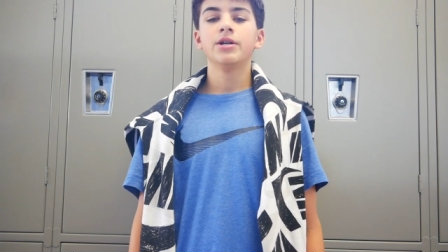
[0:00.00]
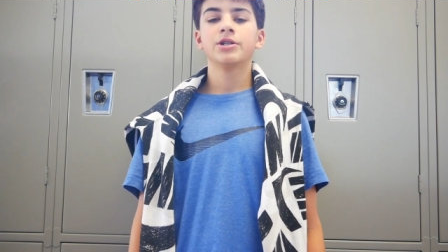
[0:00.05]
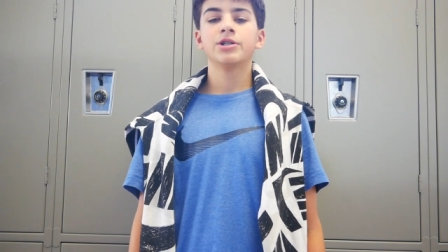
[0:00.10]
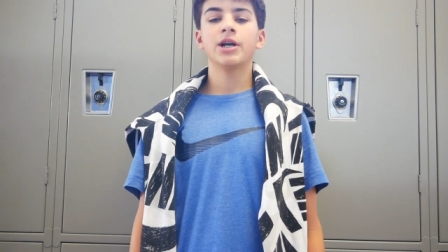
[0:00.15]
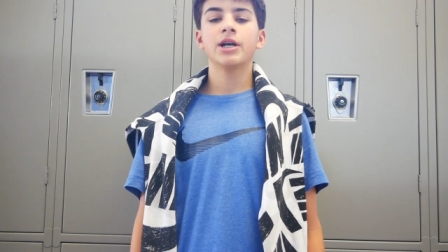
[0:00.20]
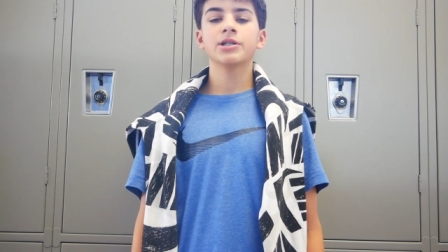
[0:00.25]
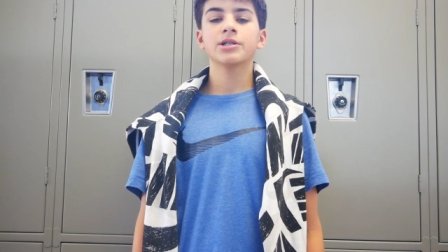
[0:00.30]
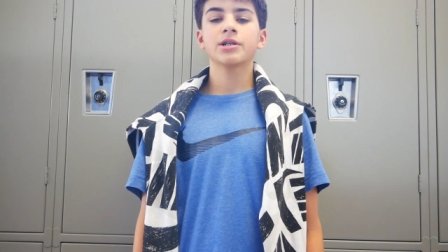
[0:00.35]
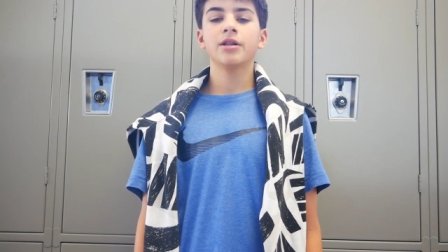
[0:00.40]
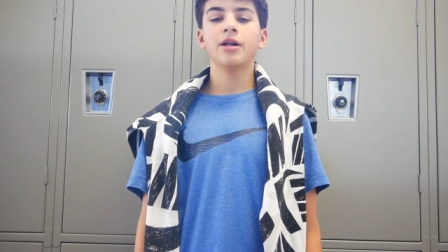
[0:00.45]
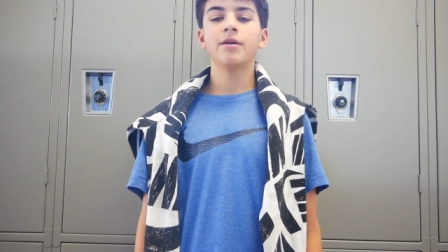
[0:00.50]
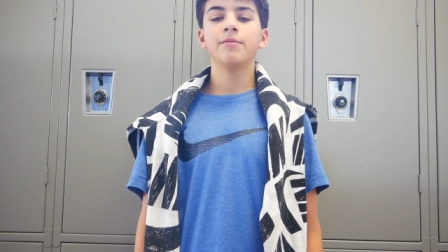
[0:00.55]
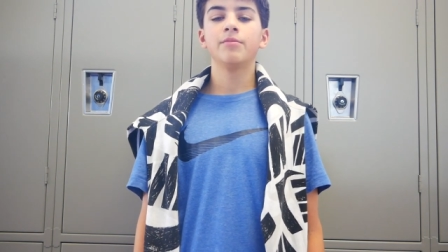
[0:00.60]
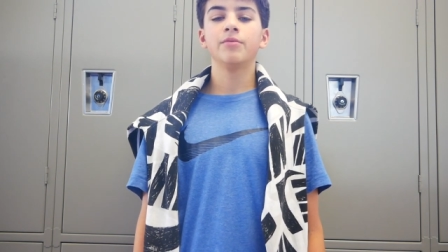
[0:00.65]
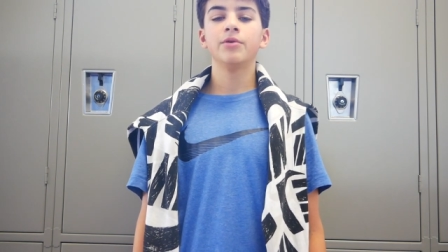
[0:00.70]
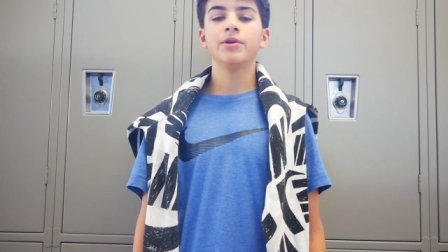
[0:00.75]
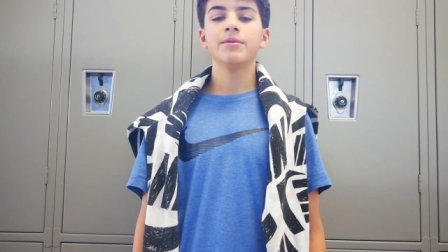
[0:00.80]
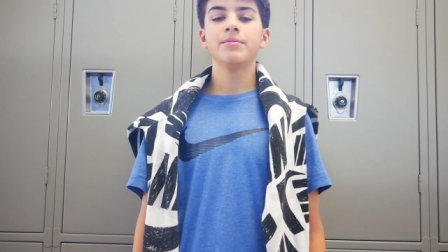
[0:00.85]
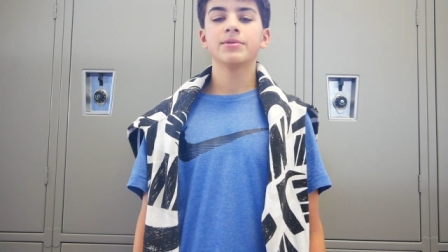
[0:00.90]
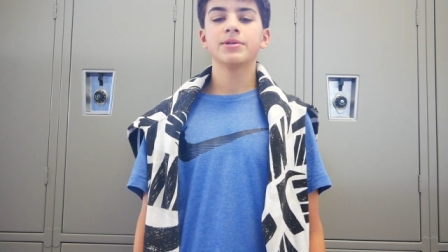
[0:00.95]
Chess club
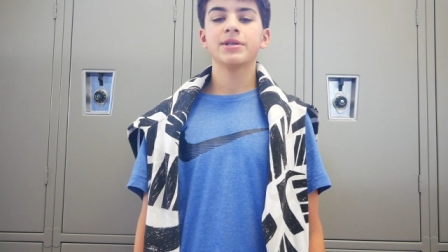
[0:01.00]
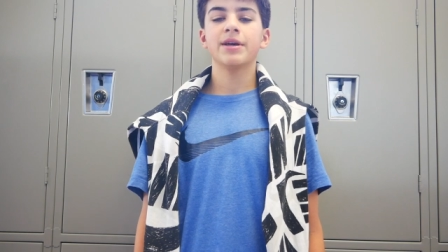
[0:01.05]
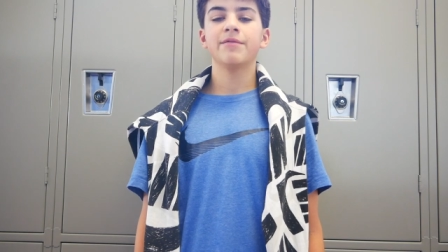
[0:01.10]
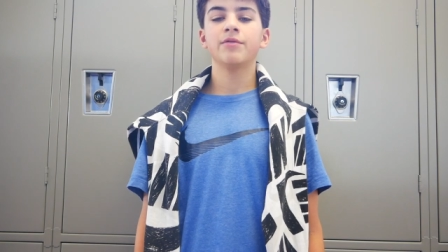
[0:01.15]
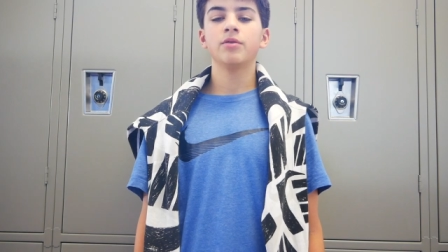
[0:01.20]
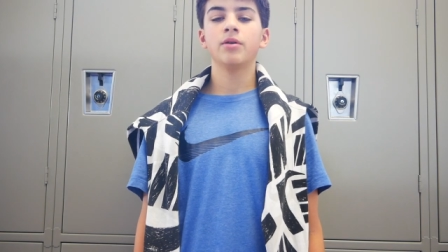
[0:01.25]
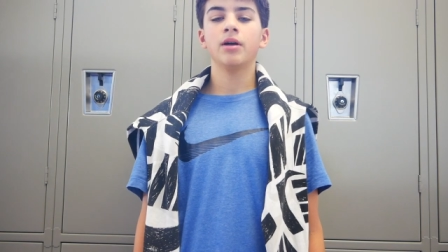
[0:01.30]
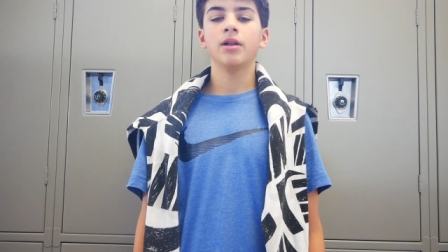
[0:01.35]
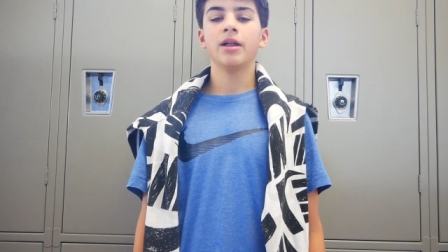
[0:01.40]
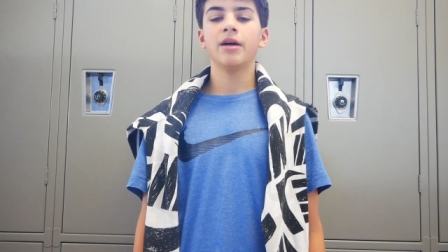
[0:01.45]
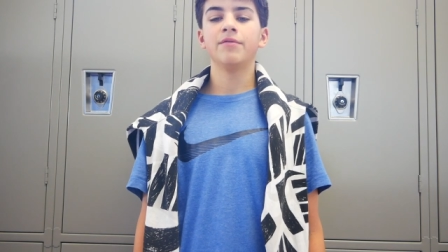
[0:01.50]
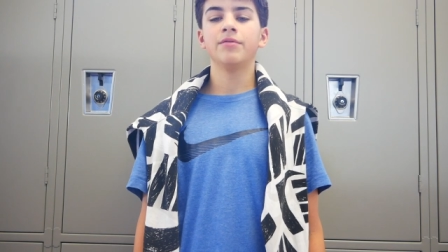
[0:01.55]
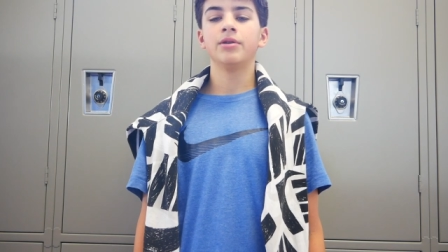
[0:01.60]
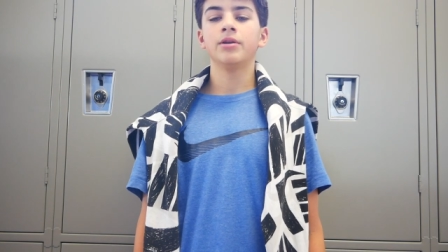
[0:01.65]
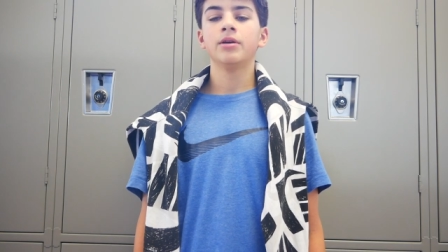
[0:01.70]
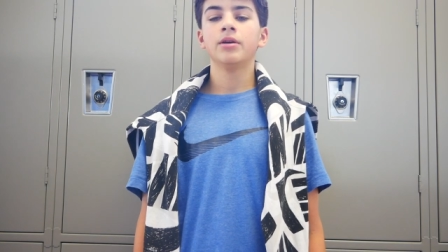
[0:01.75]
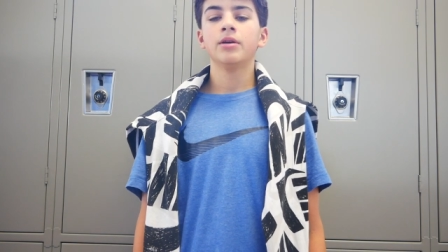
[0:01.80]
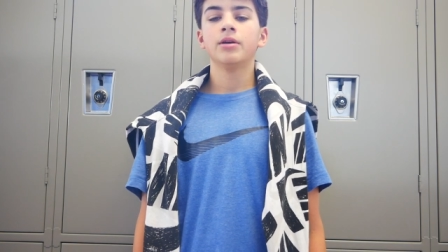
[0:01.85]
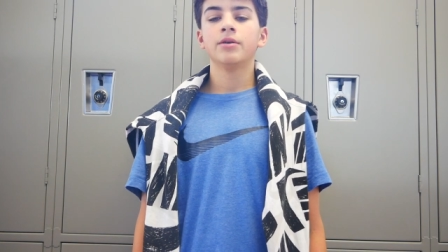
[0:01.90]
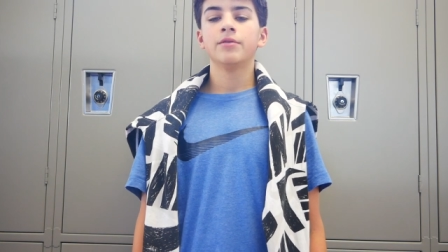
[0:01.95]
room 711,
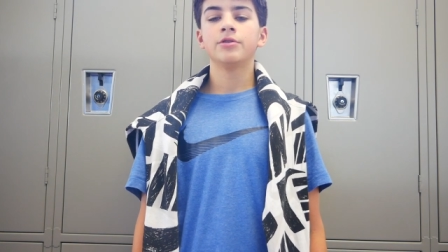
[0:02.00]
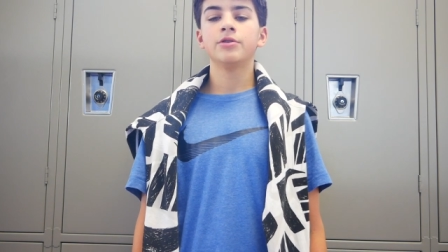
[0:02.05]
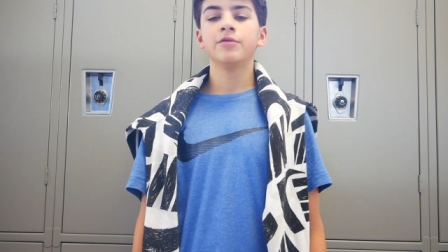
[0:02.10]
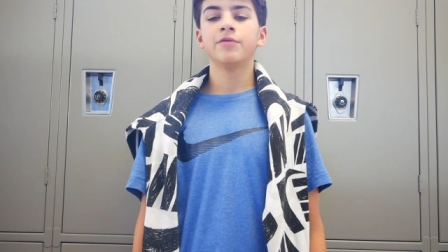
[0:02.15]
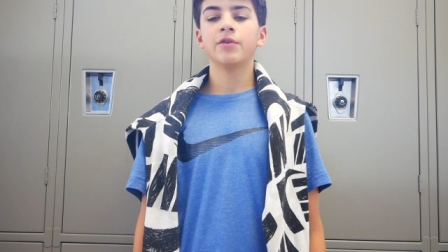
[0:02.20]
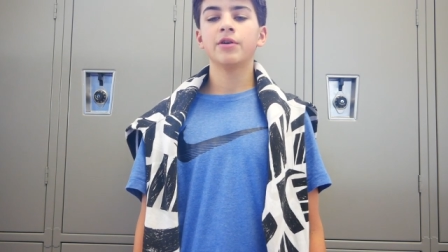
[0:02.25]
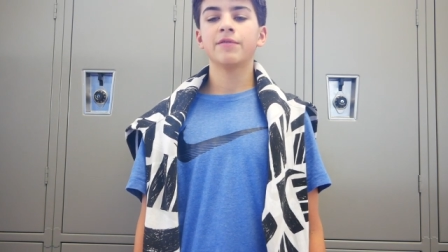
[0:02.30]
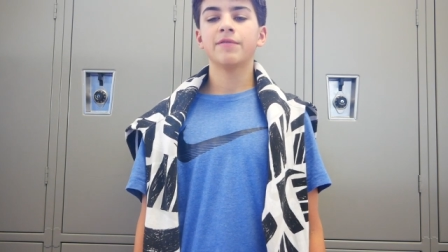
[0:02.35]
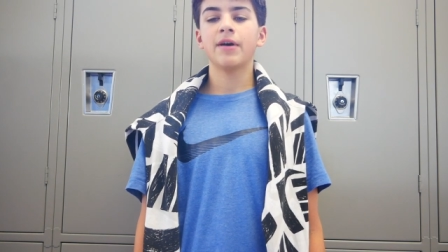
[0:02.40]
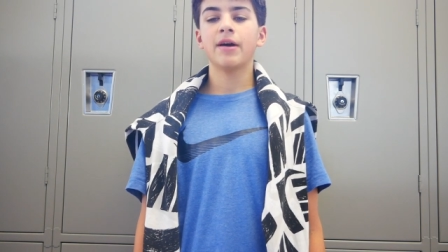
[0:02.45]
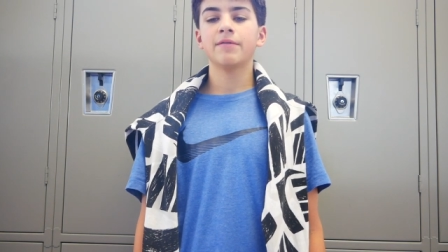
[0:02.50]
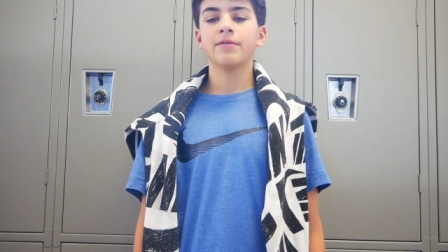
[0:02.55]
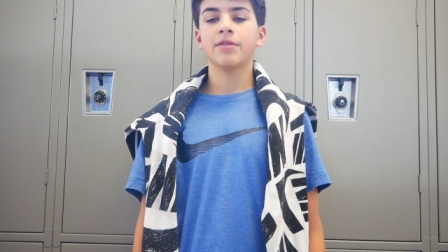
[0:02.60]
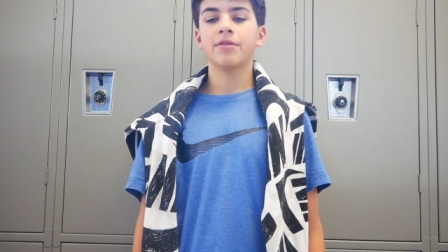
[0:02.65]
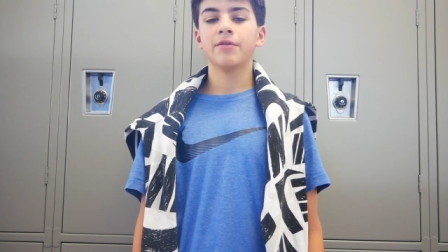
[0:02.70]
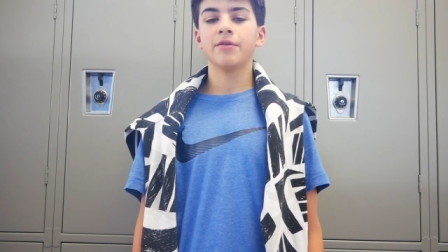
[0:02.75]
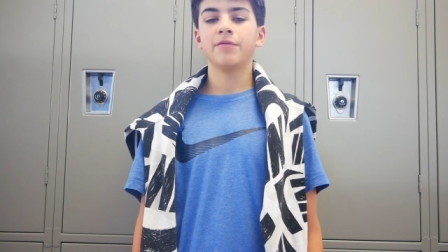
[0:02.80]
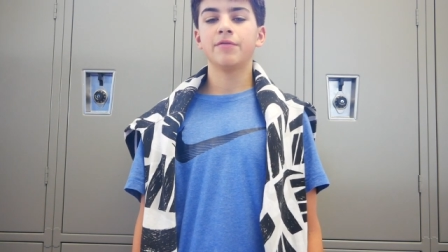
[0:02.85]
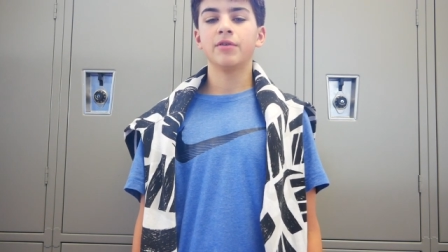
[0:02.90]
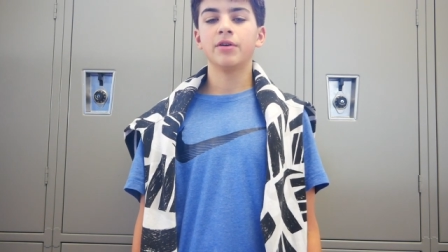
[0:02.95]
245 to
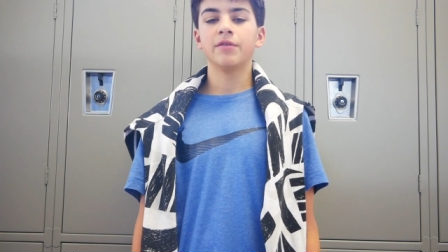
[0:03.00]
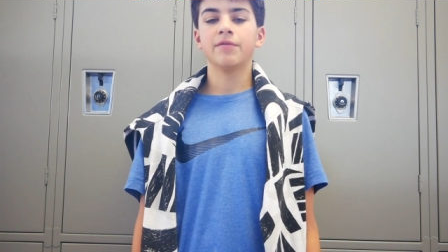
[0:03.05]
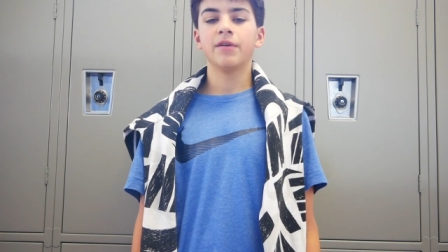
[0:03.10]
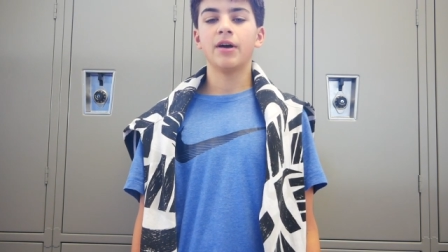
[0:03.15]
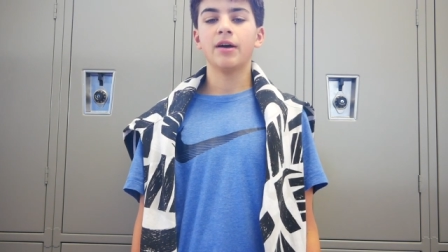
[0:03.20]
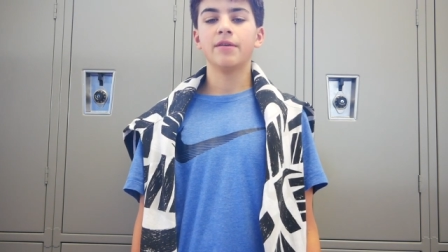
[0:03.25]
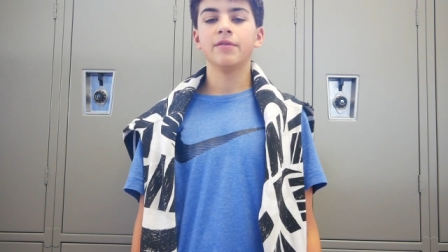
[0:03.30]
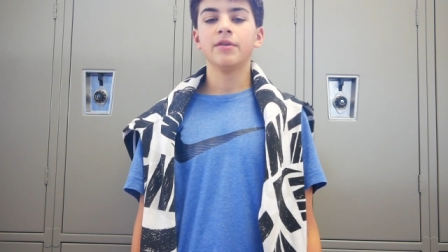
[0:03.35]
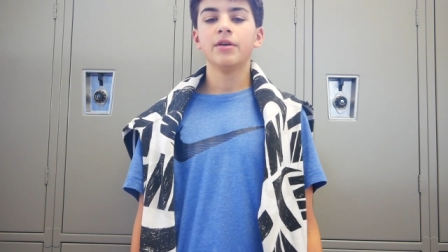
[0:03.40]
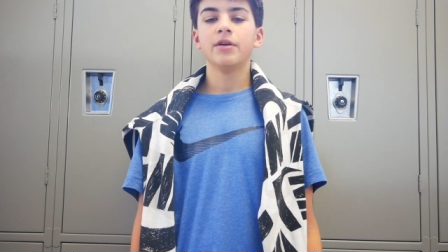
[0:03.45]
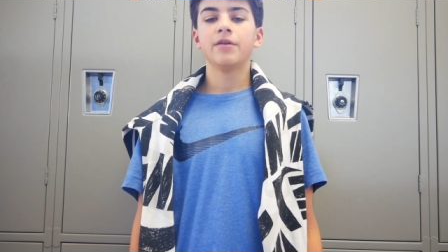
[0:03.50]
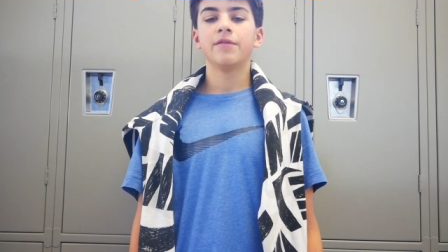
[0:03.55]
345.